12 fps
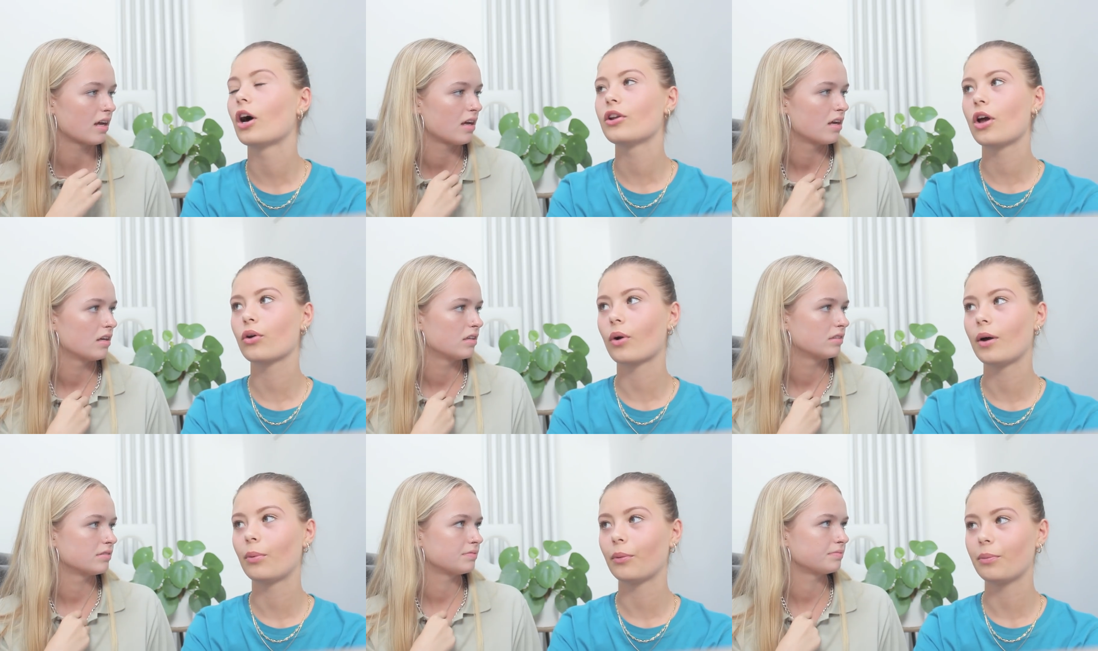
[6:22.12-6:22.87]
Speaker 1: and I know
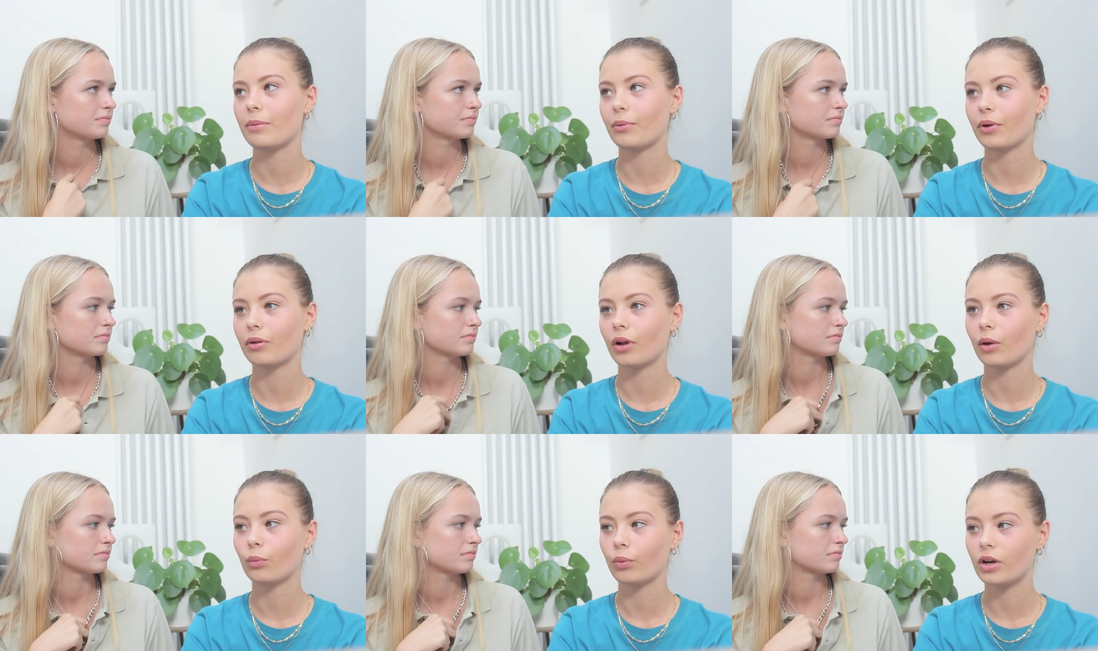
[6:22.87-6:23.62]
quite a few people who
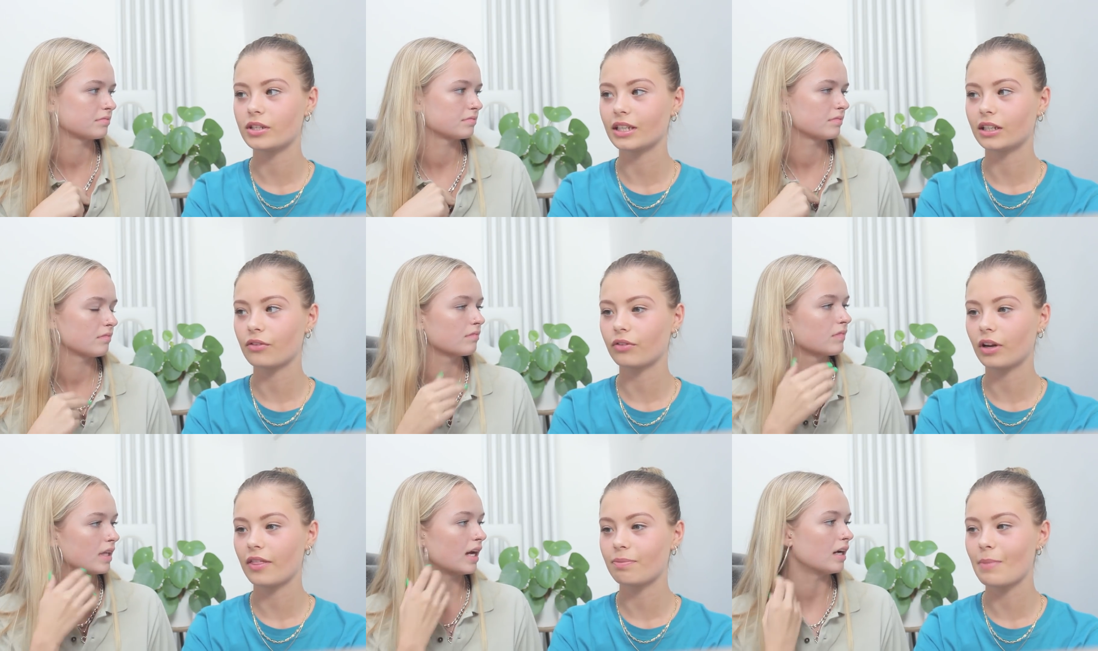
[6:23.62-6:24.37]
like would, and I
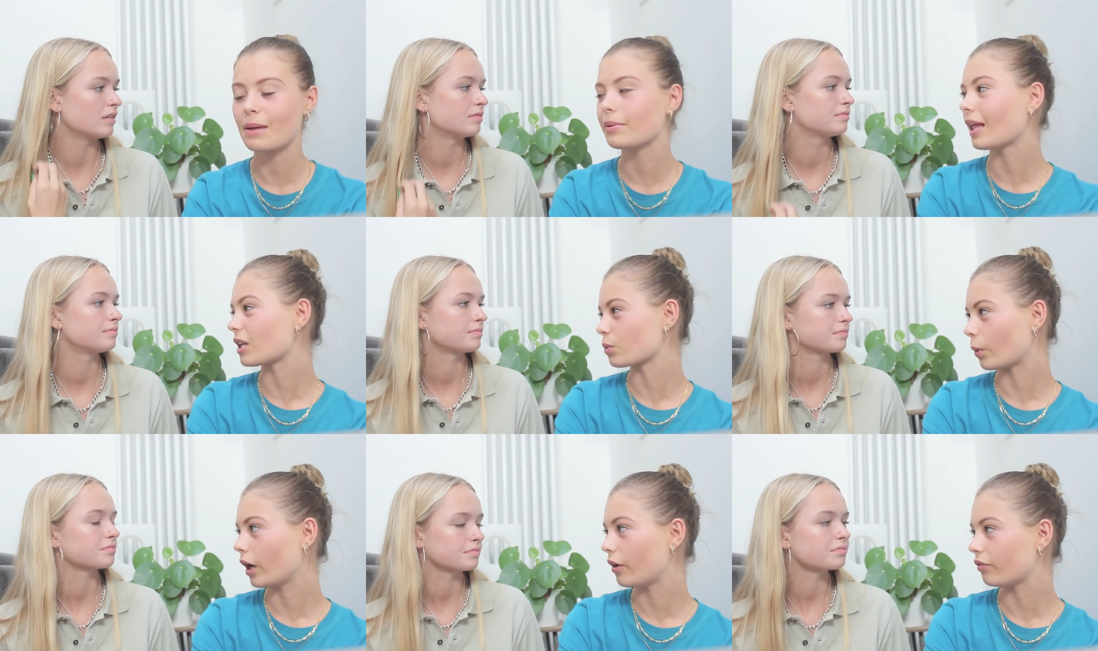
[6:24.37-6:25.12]
feel like yeah. maybe
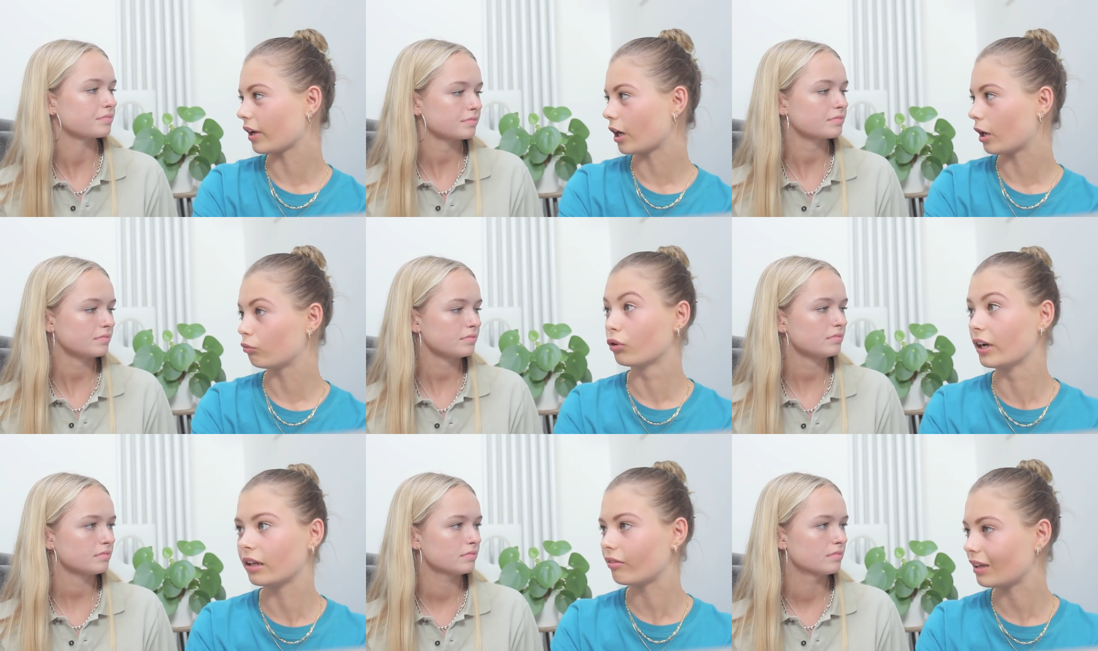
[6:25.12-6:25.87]
that's why I think I
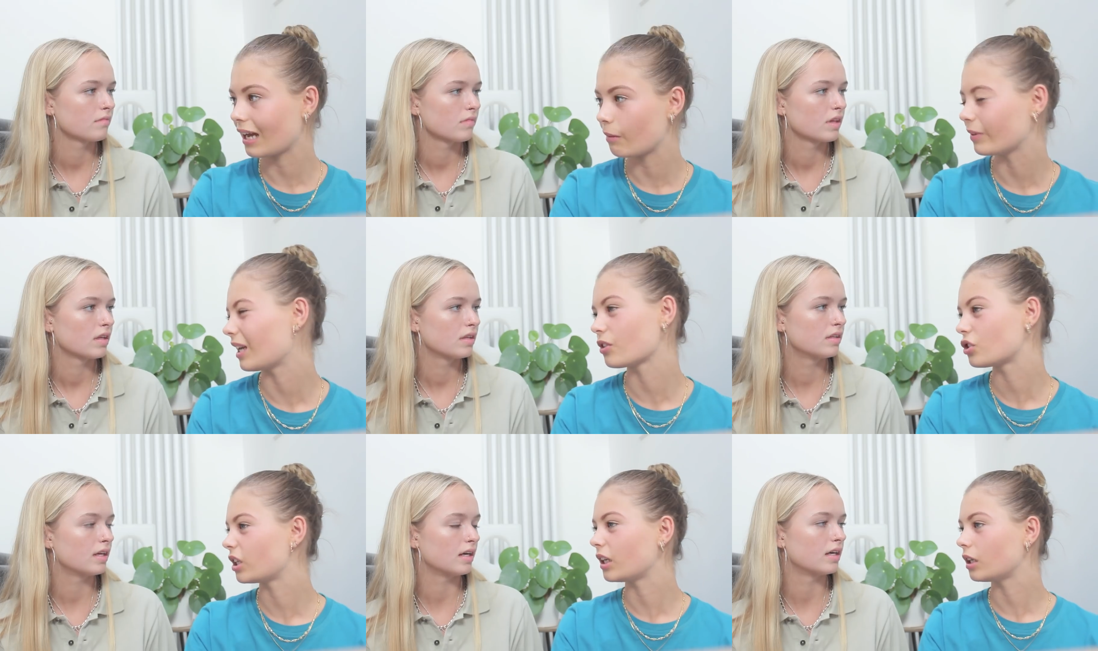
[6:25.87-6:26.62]
really, really am, and
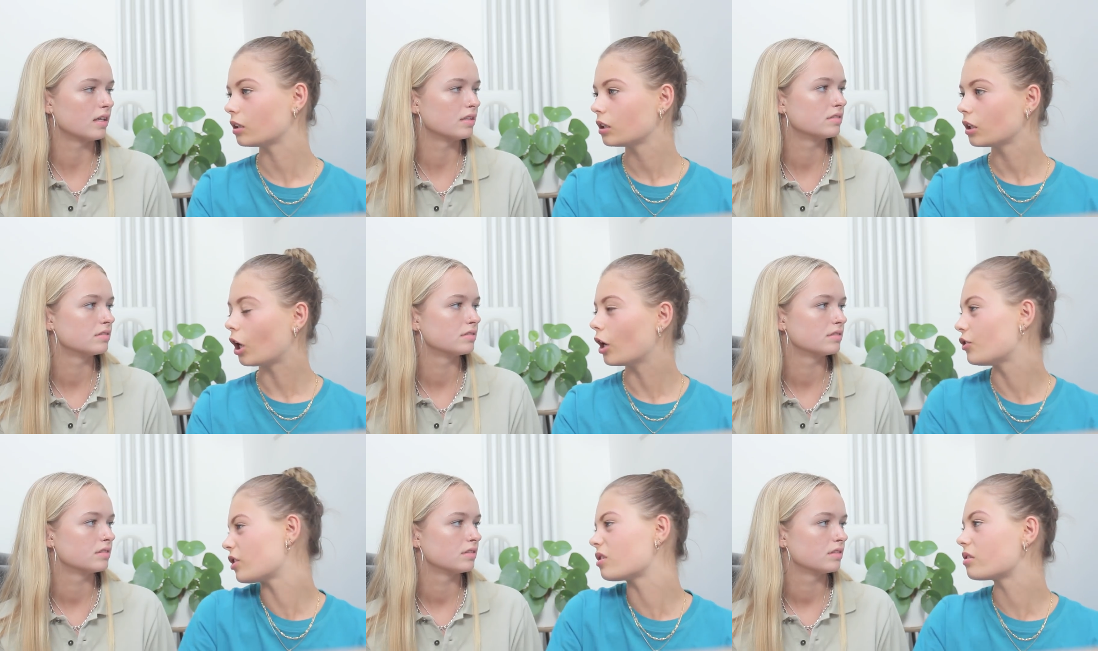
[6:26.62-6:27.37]
actually yeah.
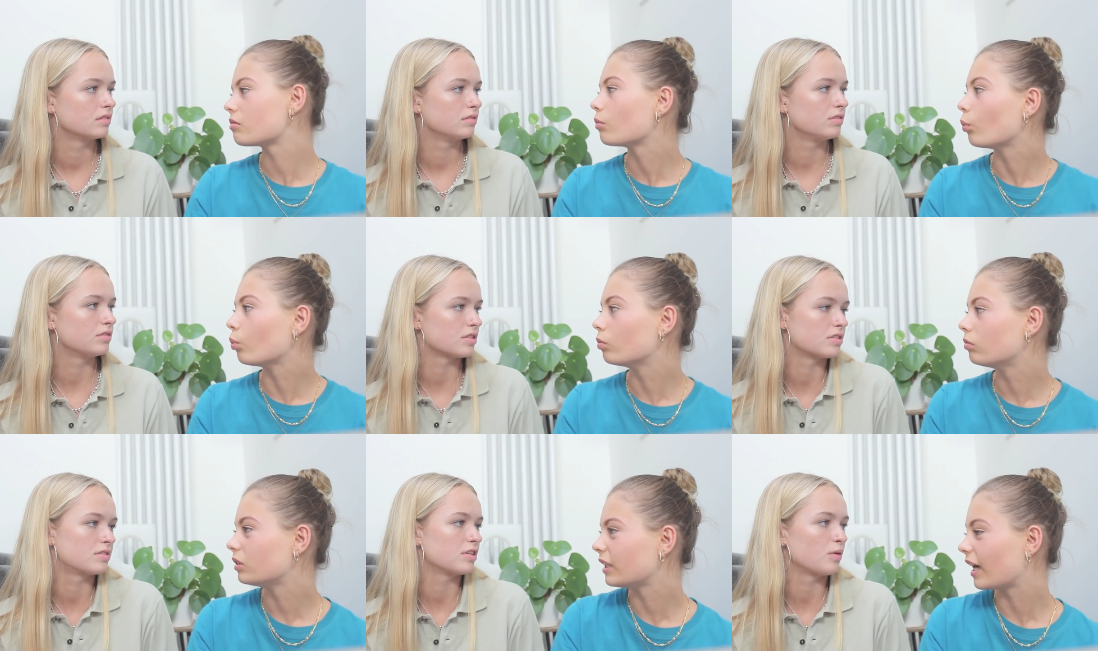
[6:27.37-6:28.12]
I just. You
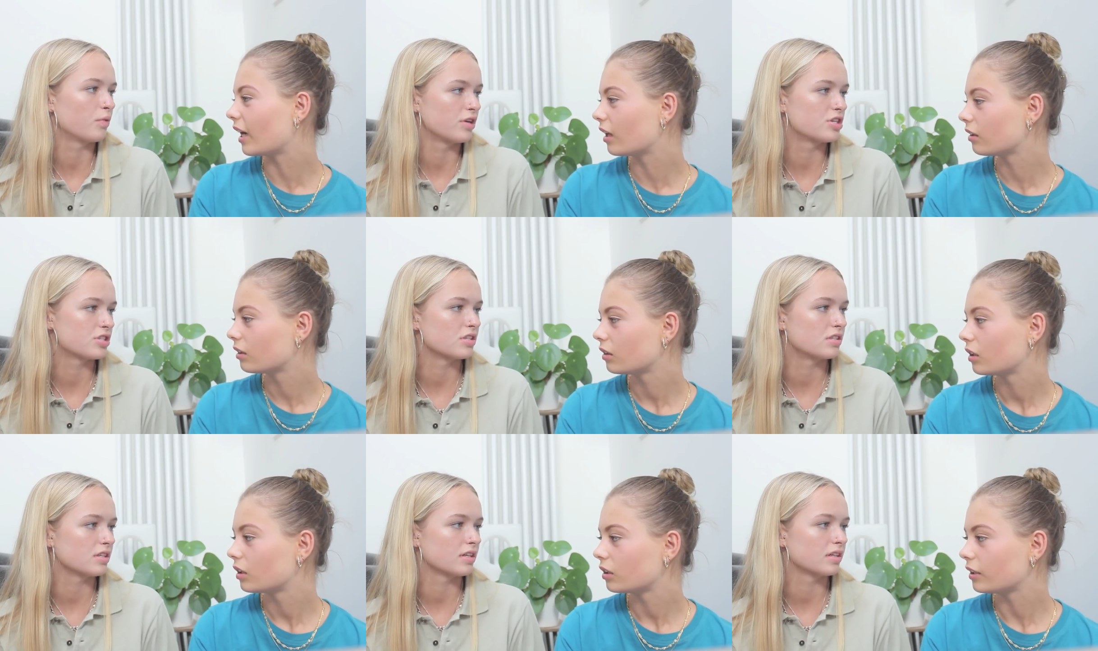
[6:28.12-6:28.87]
just do yeah. what you
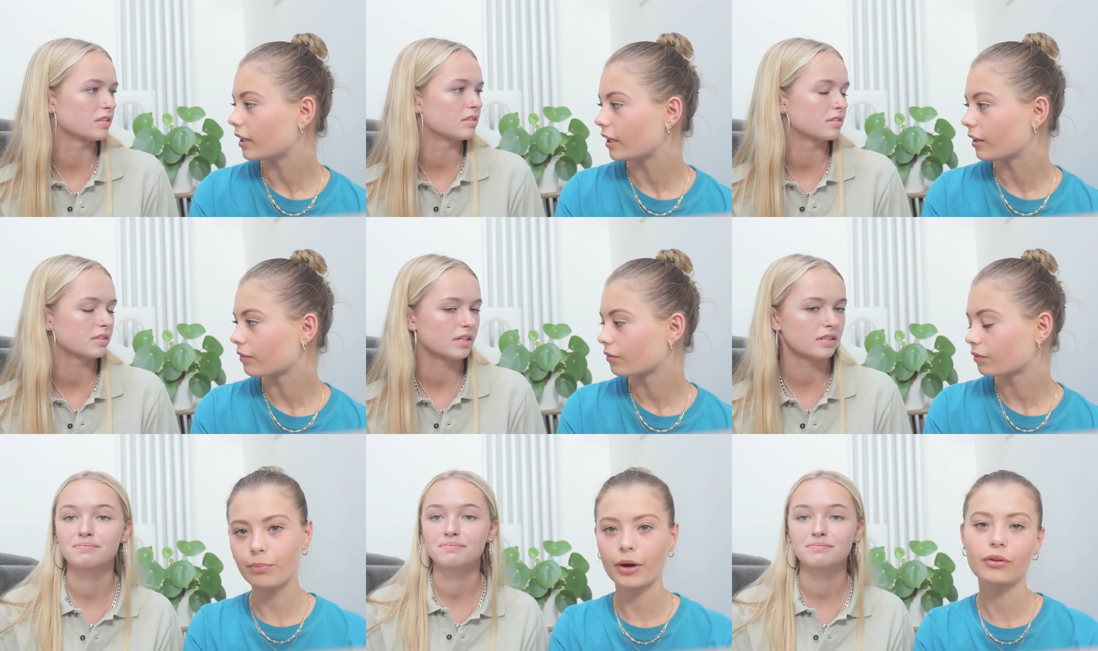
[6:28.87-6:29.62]
should do. Yeah.
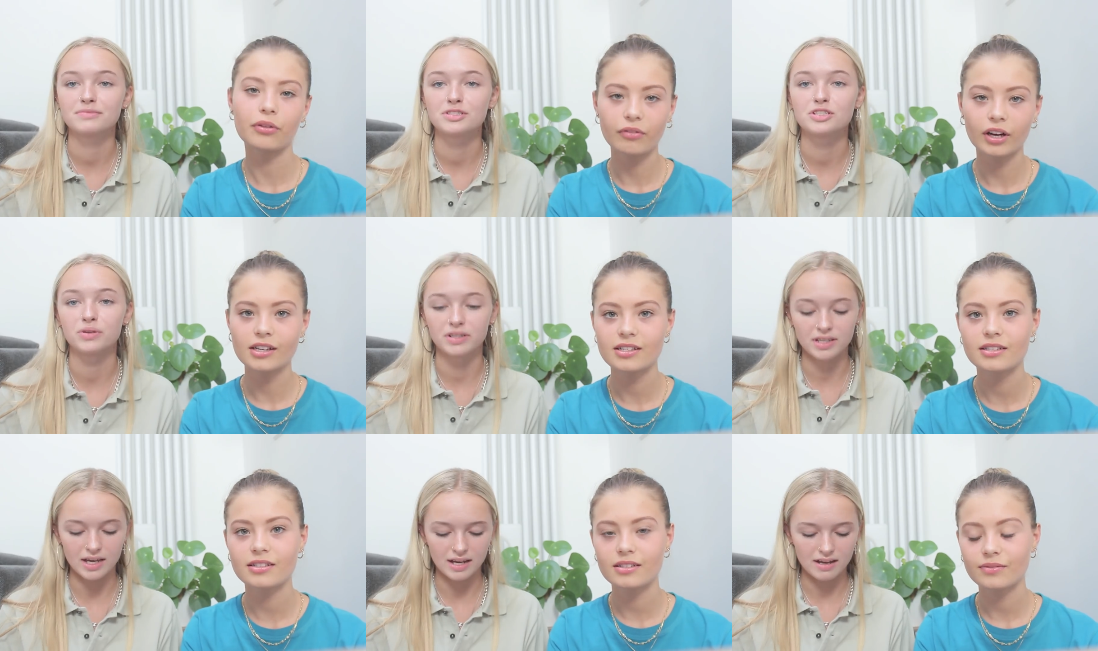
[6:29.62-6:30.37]
yeah. Both of
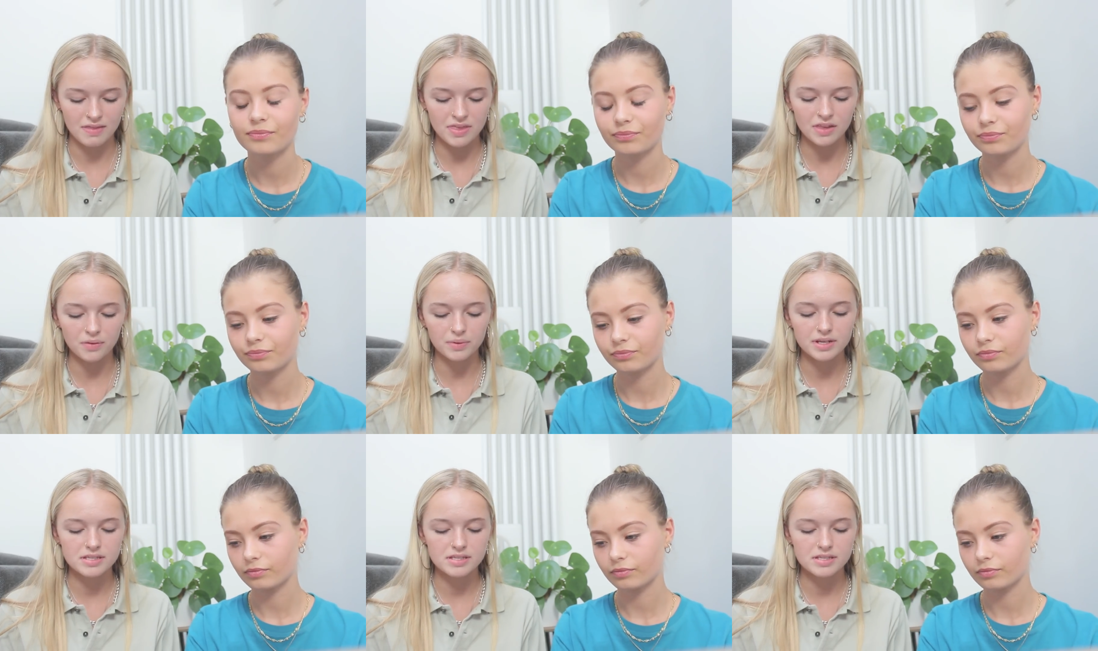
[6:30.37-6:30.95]
us. Yeah. And then the other one